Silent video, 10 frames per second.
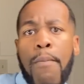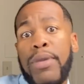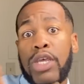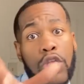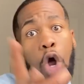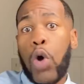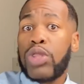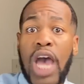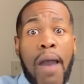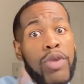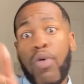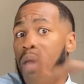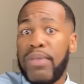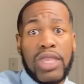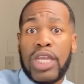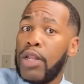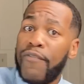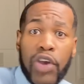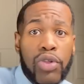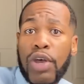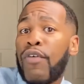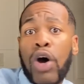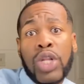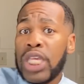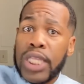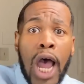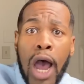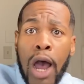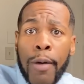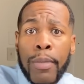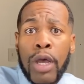Because the whole time you ain't been standing up for yourself all this time.